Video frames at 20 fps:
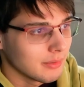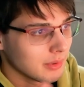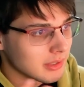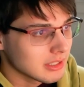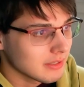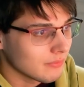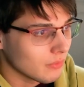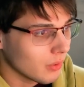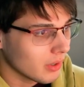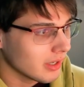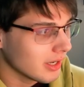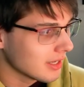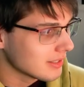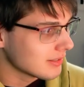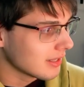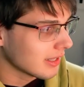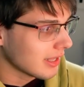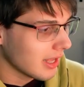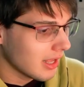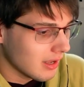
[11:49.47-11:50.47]
And once I've organized
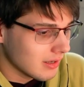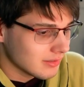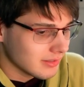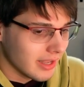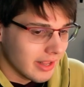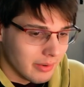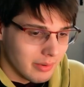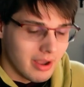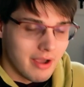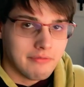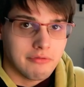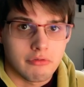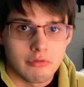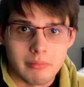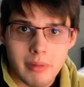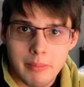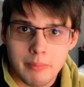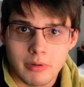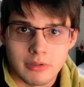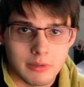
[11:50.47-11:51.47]
the chaos, I don't have to
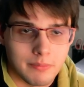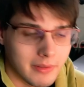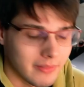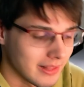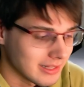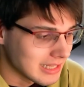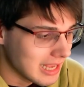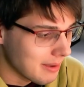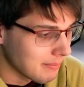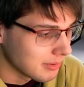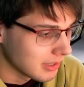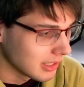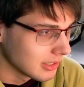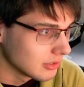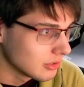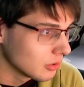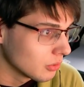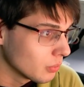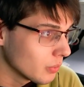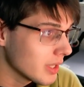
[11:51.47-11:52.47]
remember something that's happening in
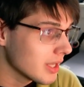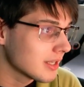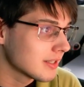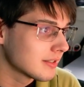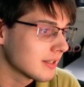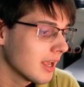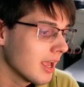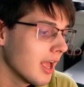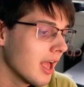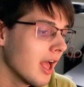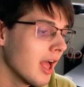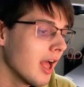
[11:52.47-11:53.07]
2 weeks.